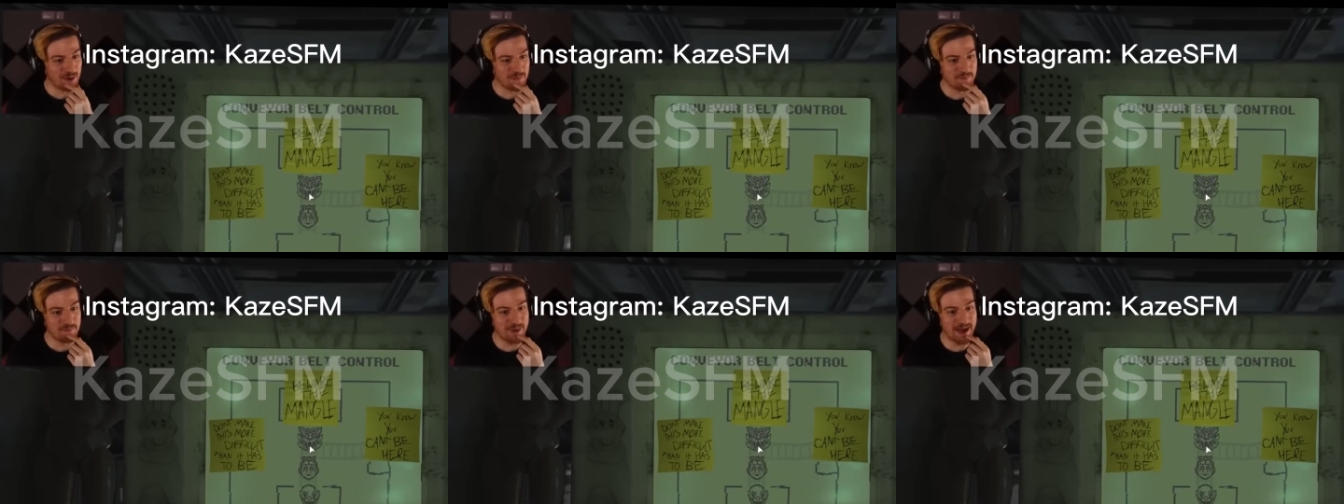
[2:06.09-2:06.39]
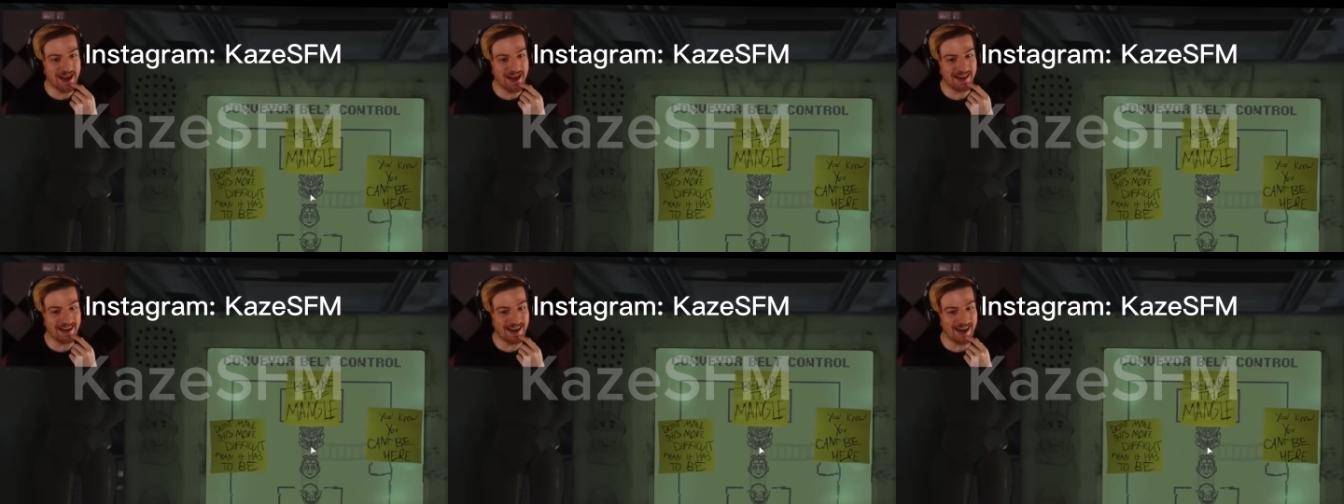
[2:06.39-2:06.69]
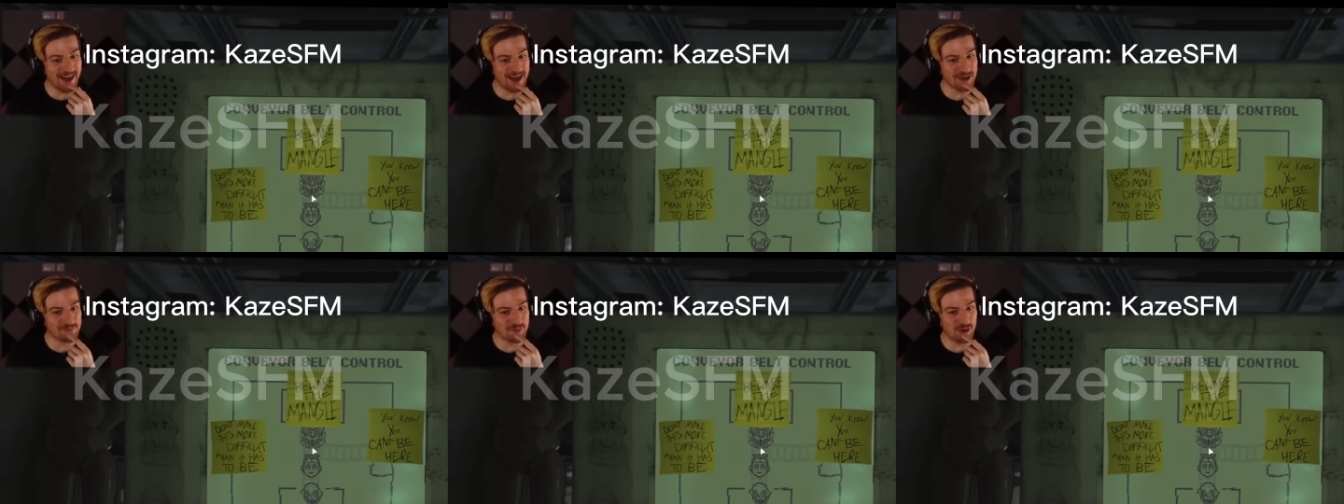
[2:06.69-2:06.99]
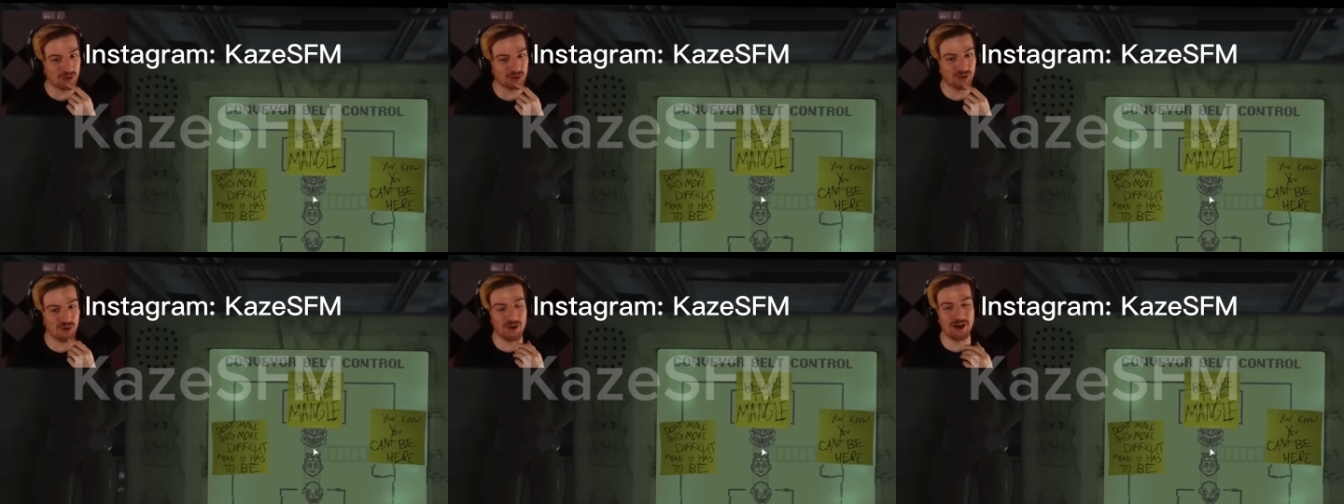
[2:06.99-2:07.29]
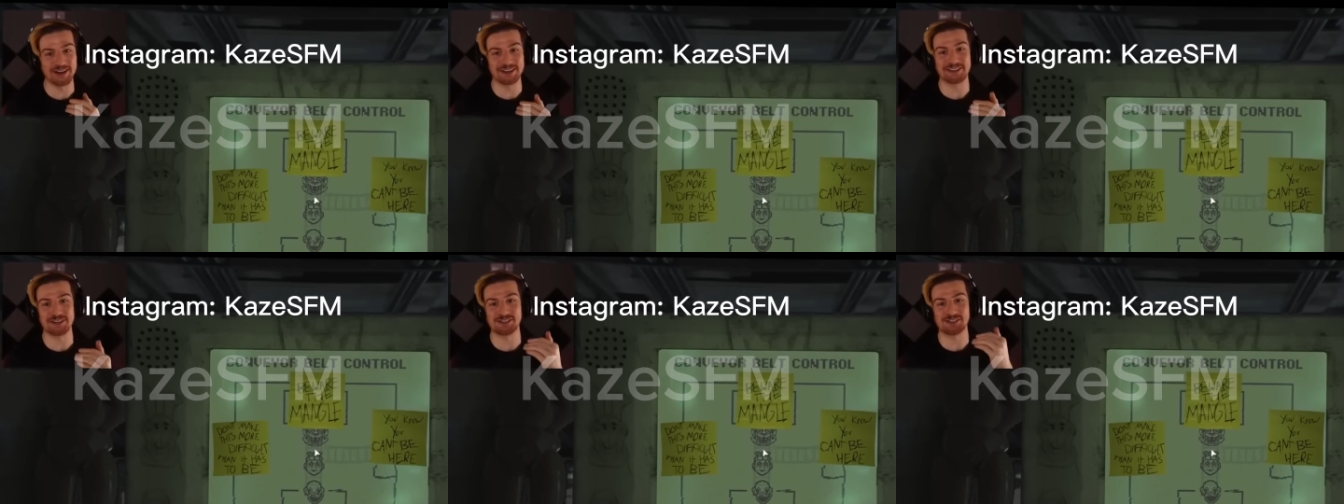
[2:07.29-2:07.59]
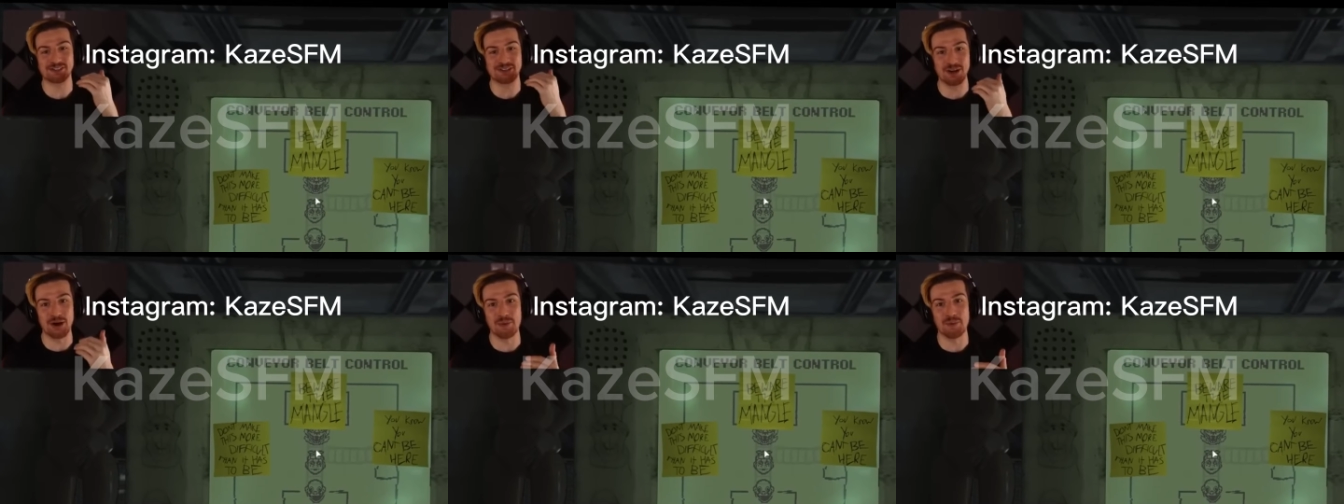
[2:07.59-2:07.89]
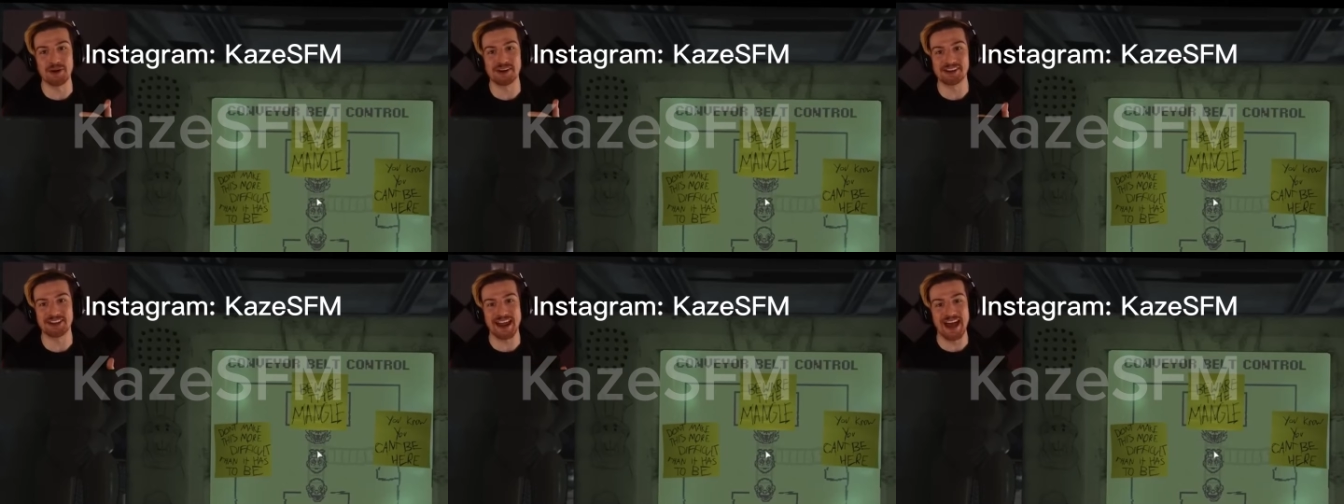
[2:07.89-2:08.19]
main animatronic to
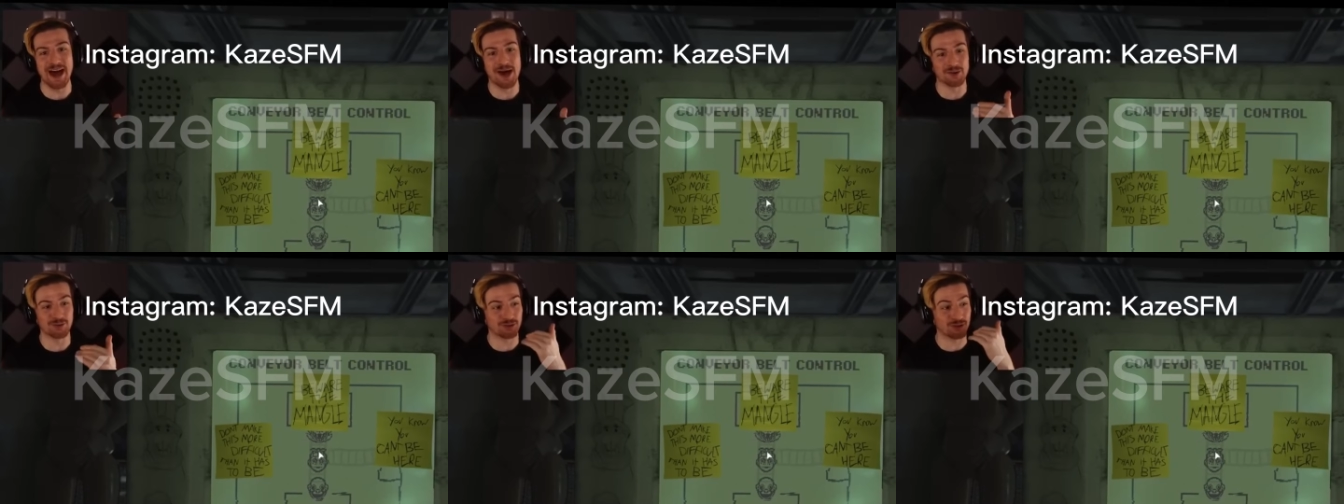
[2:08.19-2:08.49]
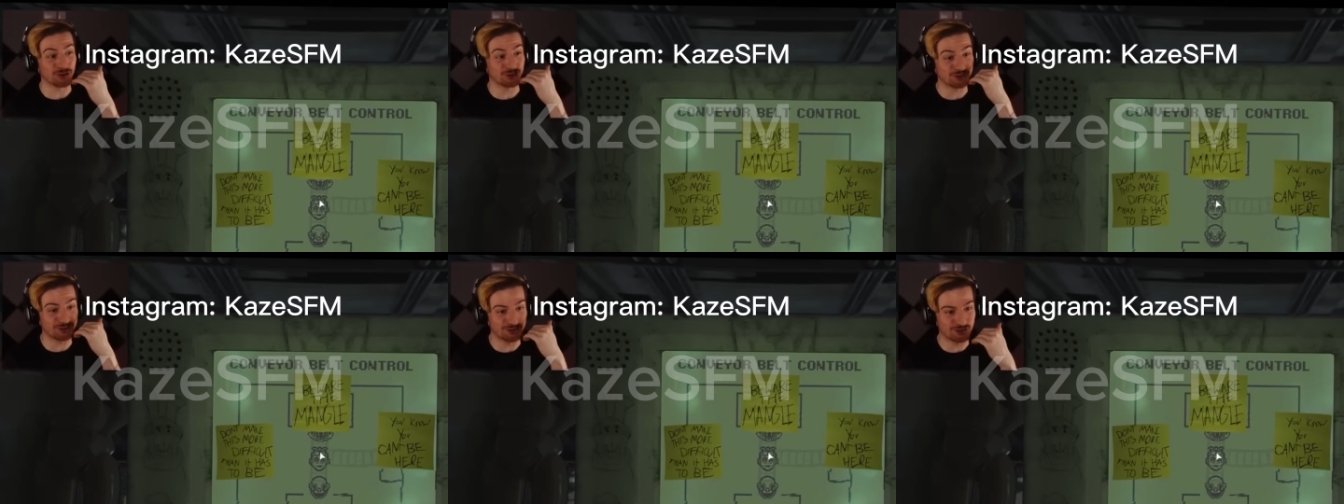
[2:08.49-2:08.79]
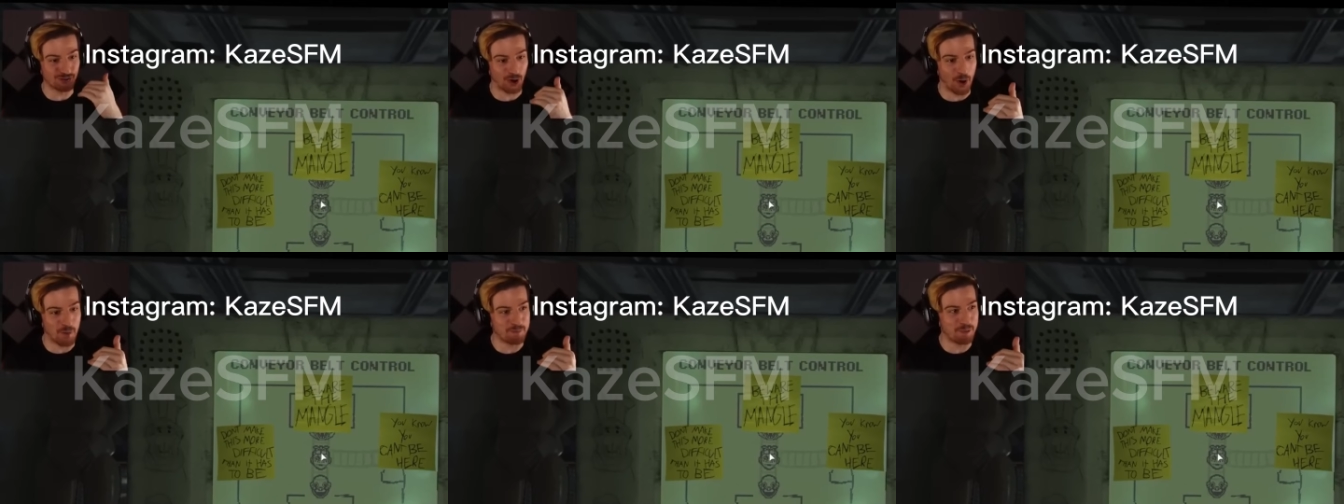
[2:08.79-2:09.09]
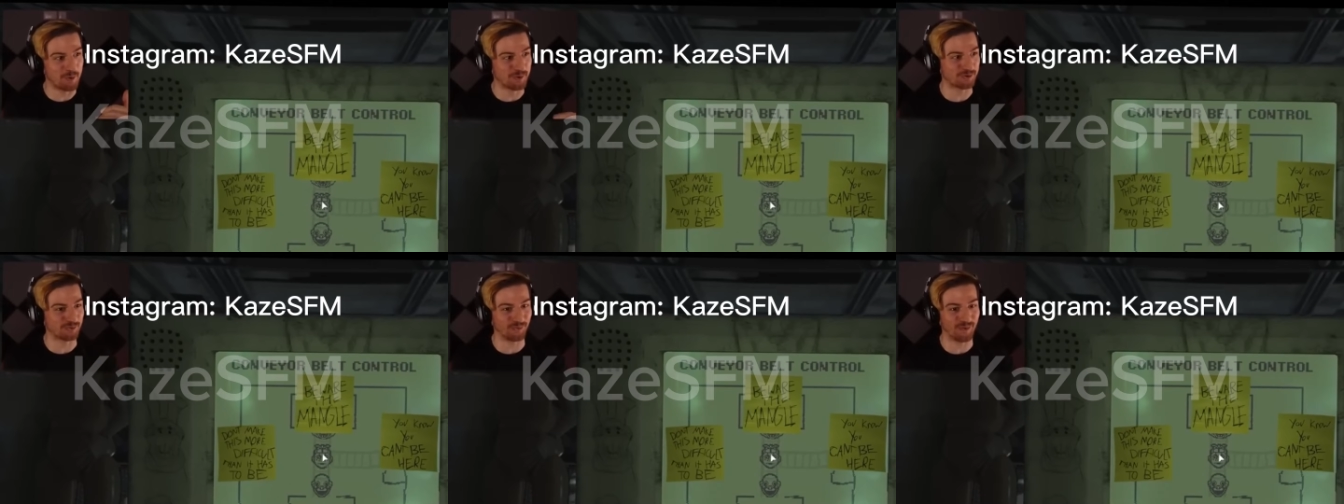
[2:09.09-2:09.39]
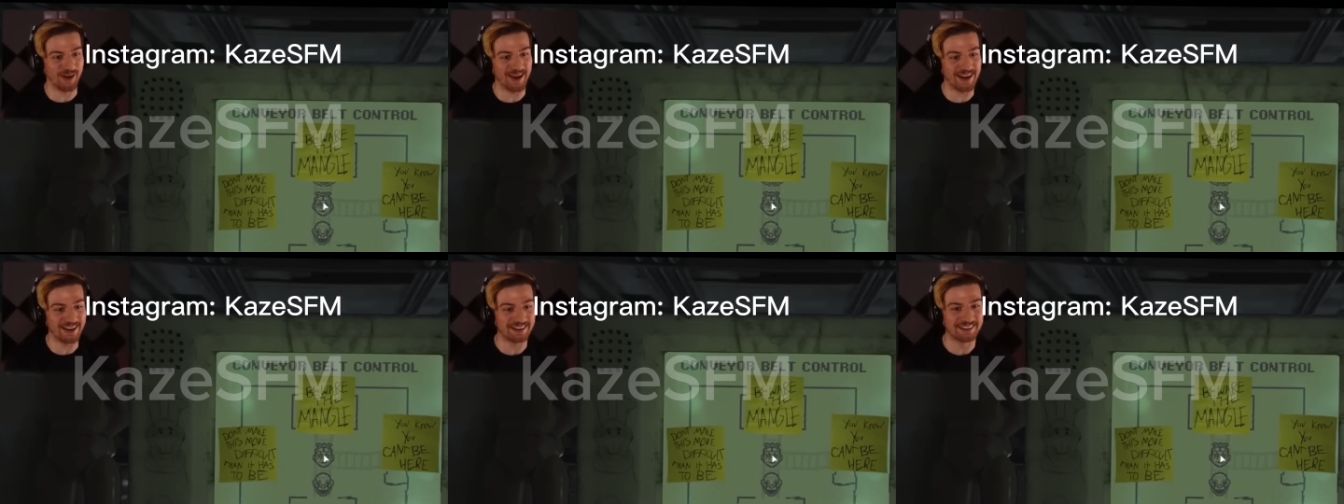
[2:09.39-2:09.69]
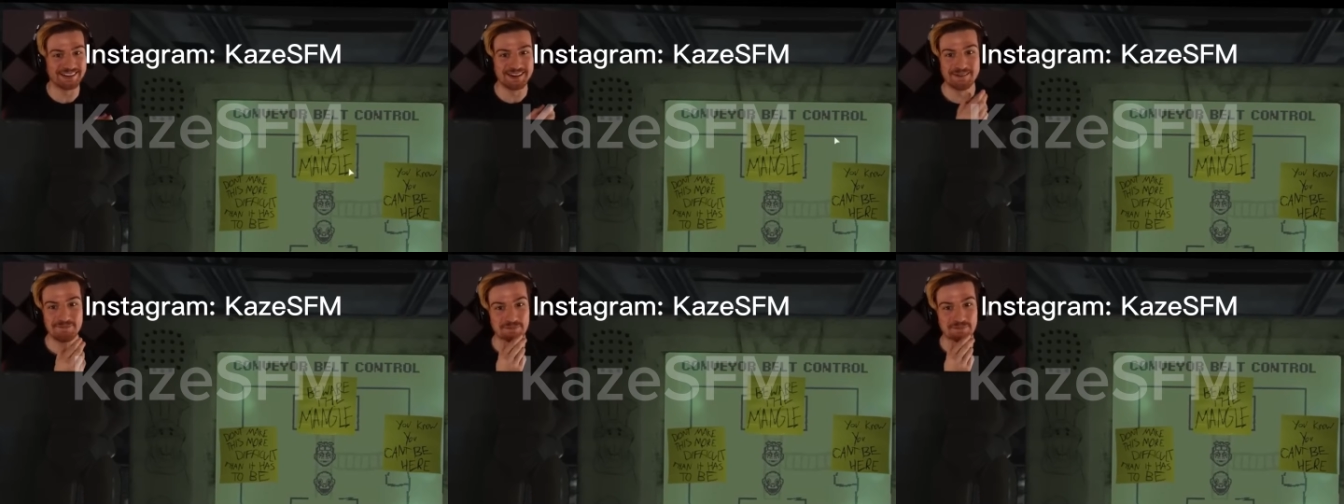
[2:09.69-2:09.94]
slow us down, to stop us, right?